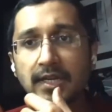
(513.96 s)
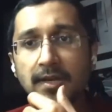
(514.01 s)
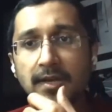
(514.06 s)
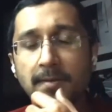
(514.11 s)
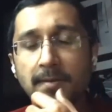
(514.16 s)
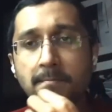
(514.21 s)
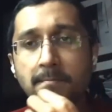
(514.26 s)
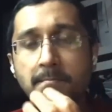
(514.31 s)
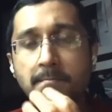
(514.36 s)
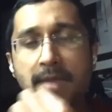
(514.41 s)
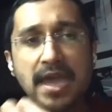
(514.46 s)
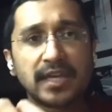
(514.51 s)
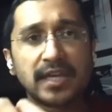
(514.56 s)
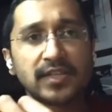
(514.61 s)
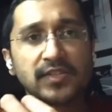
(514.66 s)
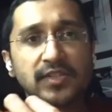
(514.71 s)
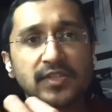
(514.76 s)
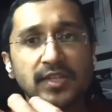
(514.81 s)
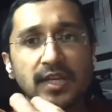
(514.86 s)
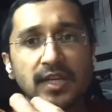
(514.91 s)

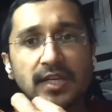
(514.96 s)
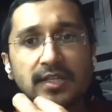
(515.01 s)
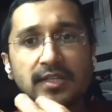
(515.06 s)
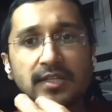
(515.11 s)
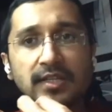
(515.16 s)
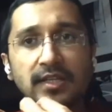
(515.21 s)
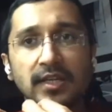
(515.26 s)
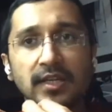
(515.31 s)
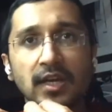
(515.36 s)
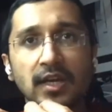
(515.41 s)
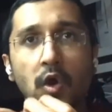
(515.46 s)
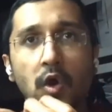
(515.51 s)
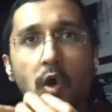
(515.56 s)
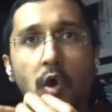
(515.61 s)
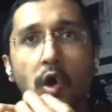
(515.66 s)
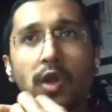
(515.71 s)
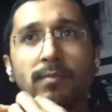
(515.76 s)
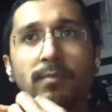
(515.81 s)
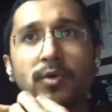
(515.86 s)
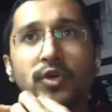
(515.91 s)
makes it
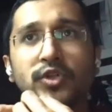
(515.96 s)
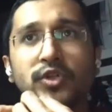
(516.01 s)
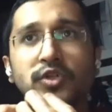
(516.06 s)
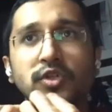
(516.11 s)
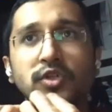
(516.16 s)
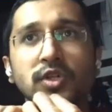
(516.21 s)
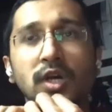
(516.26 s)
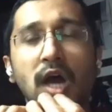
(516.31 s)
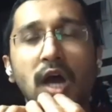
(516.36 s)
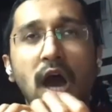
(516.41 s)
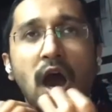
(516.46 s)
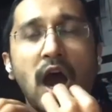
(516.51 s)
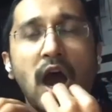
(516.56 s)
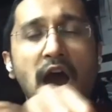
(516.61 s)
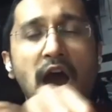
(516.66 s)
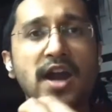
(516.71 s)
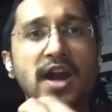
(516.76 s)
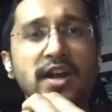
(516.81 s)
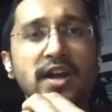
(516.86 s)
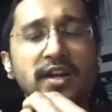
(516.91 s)
almost
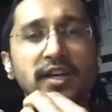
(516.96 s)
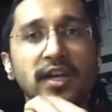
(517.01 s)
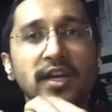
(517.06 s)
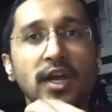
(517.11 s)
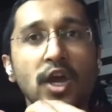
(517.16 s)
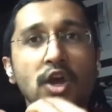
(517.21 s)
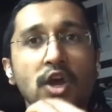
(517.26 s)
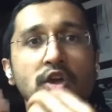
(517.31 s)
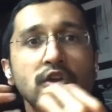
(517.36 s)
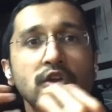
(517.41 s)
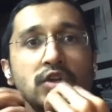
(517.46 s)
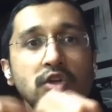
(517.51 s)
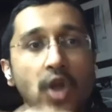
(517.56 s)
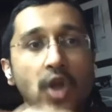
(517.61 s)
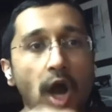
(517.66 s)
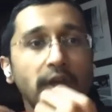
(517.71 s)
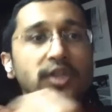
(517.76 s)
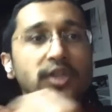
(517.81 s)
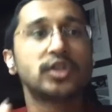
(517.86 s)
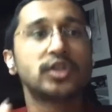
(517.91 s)
hard
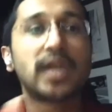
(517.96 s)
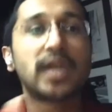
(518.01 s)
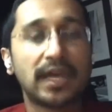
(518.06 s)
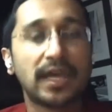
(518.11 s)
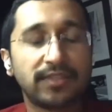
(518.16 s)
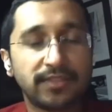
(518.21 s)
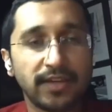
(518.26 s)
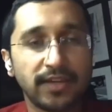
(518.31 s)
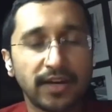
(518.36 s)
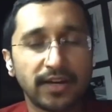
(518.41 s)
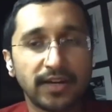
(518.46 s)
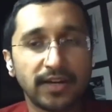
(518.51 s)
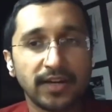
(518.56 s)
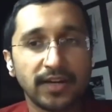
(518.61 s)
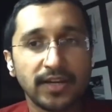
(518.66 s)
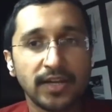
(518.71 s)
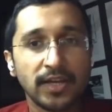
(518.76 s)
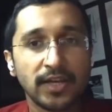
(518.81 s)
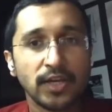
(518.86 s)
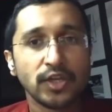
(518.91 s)
not to get there.
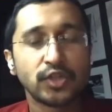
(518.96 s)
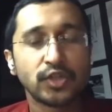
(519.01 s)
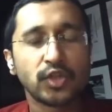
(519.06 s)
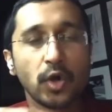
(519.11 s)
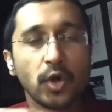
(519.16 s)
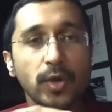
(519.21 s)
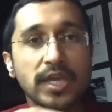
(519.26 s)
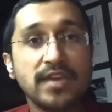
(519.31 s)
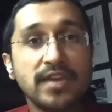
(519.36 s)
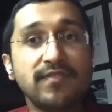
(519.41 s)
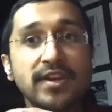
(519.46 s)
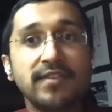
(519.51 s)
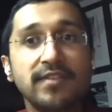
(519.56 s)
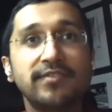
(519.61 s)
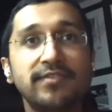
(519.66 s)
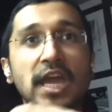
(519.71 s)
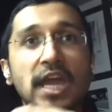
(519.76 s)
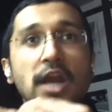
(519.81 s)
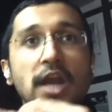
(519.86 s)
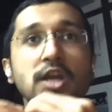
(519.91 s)
So even if
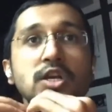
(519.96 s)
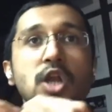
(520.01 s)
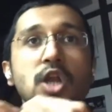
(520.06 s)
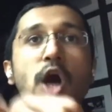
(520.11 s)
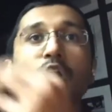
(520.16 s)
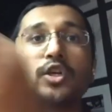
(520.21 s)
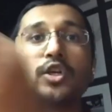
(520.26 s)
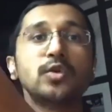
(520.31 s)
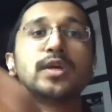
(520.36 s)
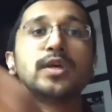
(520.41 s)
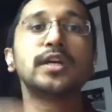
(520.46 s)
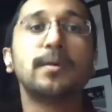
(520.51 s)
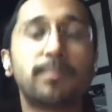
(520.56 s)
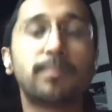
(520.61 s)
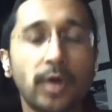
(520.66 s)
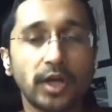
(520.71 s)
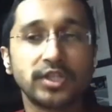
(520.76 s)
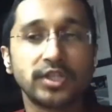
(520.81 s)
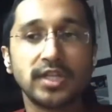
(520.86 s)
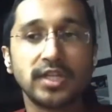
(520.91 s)
they are not doing a
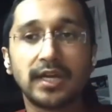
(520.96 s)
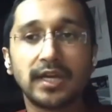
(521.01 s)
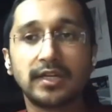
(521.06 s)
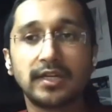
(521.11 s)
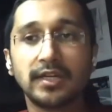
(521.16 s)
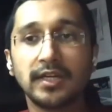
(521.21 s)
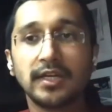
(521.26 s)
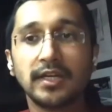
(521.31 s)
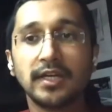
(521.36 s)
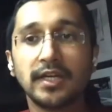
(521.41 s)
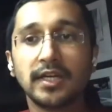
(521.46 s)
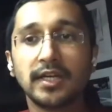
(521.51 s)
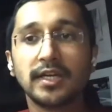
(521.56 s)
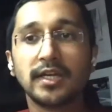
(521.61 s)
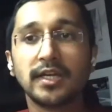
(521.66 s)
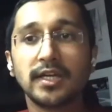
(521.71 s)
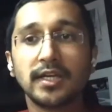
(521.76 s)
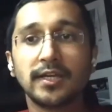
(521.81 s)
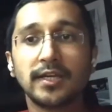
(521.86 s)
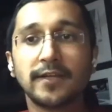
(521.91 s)
project,
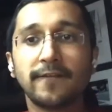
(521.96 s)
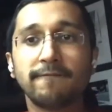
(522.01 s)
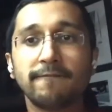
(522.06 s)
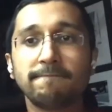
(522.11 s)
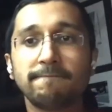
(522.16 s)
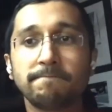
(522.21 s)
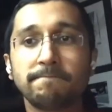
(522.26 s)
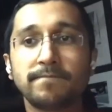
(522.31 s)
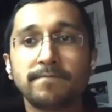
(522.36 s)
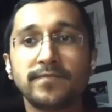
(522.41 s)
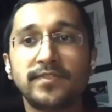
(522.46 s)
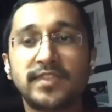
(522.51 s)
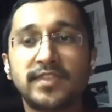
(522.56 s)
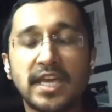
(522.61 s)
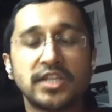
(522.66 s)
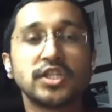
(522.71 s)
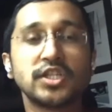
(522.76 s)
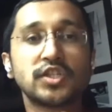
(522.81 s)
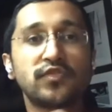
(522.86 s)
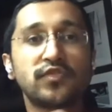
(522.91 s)
they
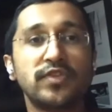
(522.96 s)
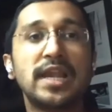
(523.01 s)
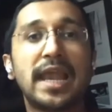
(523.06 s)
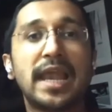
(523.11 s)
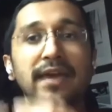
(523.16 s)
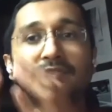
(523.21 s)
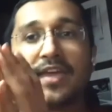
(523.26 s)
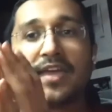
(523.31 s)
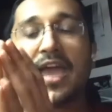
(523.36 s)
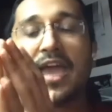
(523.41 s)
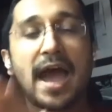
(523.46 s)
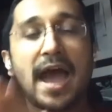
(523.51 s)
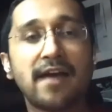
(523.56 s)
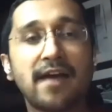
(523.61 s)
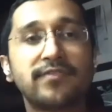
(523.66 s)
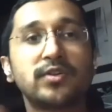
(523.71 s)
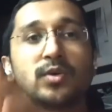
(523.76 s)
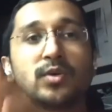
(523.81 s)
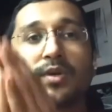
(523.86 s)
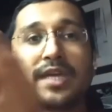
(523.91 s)
just feel like they have
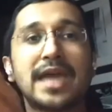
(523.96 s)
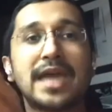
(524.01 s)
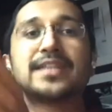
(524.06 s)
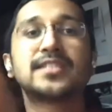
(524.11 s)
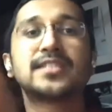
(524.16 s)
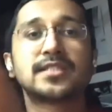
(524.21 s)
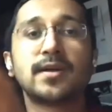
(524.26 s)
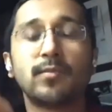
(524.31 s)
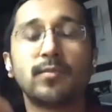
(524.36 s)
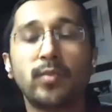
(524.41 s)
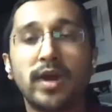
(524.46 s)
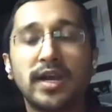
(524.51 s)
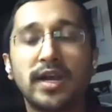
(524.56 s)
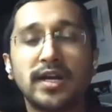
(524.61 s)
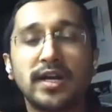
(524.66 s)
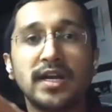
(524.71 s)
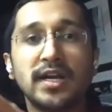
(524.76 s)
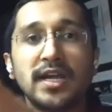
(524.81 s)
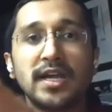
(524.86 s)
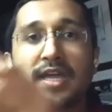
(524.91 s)
to get somewhere
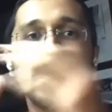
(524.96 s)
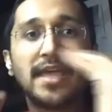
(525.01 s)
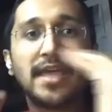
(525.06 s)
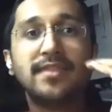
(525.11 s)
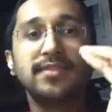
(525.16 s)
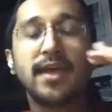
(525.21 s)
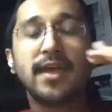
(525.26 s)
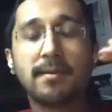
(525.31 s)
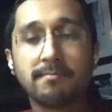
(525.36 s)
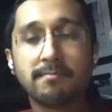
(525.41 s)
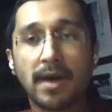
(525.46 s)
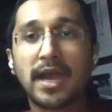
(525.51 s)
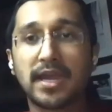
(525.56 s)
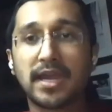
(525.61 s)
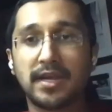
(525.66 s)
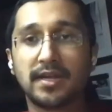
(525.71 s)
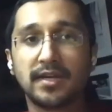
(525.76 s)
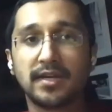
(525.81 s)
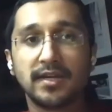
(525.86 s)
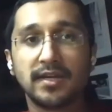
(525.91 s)
in their
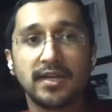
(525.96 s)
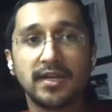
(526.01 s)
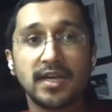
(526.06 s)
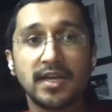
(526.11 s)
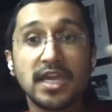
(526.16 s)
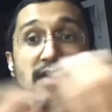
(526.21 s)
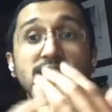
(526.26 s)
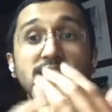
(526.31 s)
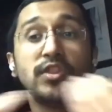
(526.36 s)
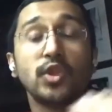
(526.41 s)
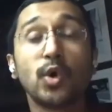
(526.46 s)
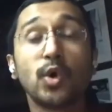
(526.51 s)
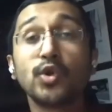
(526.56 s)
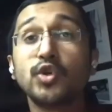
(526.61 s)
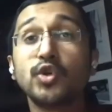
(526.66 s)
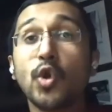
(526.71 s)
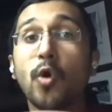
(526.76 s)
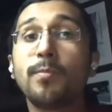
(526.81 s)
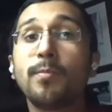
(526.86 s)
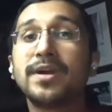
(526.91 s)
mind, even though
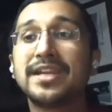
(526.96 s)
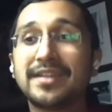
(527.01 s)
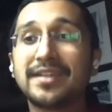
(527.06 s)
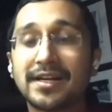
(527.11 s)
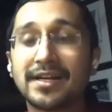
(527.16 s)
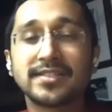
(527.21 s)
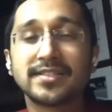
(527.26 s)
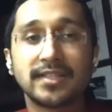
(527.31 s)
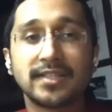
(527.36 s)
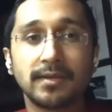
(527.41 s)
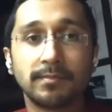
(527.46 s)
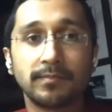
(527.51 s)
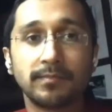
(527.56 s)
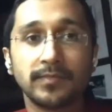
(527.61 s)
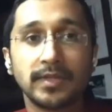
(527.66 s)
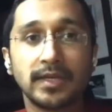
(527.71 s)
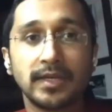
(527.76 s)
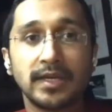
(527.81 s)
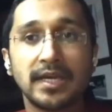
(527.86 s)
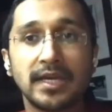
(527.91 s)
nobody tells them.
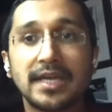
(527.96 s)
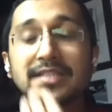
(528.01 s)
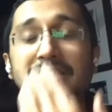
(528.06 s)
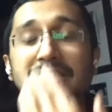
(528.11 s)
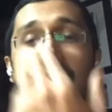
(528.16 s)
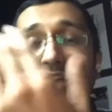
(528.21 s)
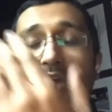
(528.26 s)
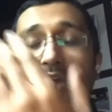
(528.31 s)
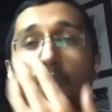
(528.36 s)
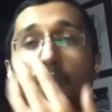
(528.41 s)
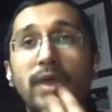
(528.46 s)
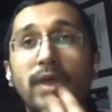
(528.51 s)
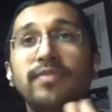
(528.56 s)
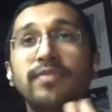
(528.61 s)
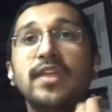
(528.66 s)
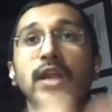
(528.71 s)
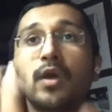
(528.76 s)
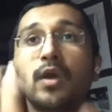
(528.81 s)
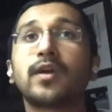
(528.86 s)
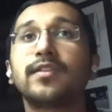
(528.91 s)
It's like when they
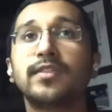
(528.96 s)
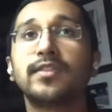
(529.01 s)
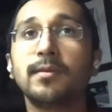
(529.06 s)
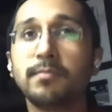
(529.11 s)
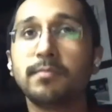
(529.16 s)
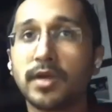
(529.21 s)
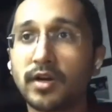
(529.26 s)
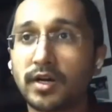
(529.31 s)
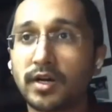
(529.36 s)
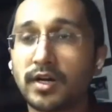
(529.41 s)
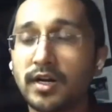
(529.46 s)
look at the mirror.